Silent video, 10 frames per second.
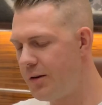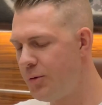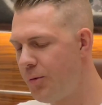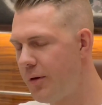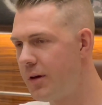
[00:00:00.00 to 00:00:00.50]

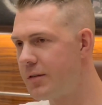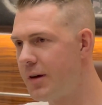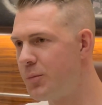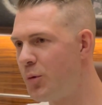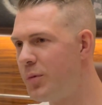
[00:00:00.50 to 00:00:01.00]
do think
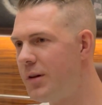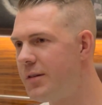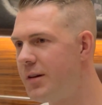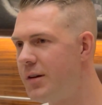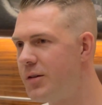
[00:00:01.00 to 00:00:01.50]
that
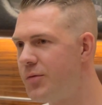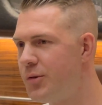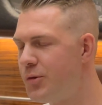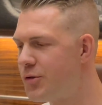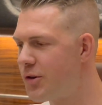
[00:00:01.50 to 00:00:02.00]
mobility in the
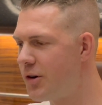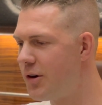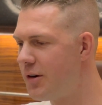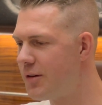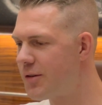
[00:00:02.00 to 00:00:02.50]

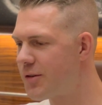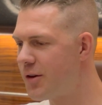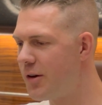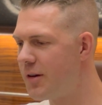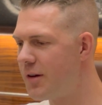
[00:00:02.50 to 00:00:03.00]
future is
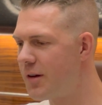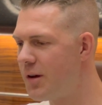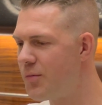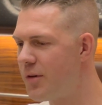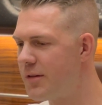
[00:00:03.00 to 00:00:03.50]
gonna
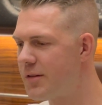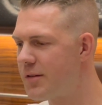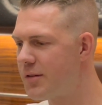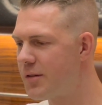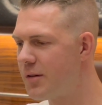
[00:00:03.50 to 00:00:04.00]
give
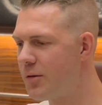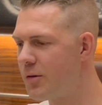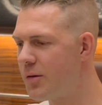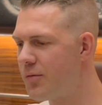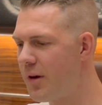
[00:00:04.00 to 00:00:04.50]
us, or
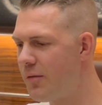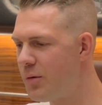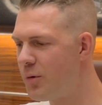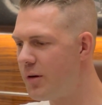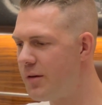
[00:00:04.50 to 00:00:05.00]
give
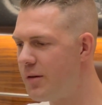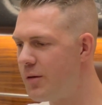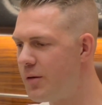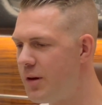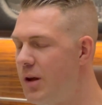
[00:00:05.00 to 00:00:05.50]
everyone,
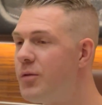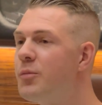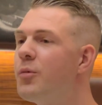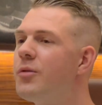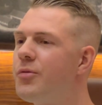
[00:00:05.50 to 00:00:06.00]
even
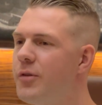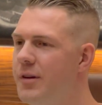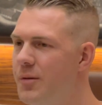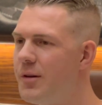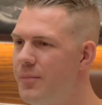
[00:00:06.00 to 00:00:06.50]
more
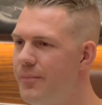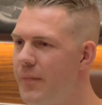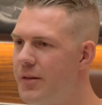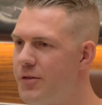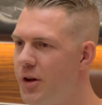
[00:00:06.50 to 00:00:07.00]
freedom.
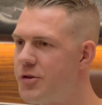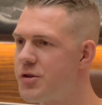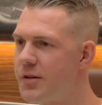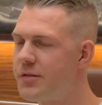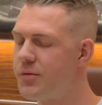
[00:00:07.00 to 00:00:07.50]
It's not
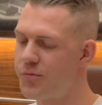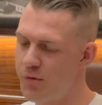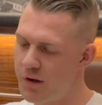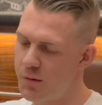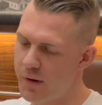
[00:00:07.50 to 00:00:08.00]
just the
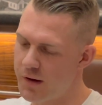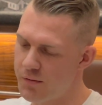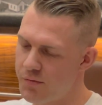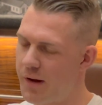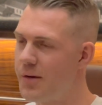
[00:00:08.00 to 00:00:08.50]
freedom I can
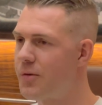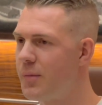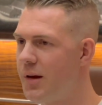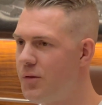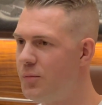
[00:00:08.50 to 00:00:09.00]
fly from
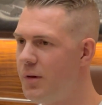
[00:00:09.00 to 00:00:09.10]
A to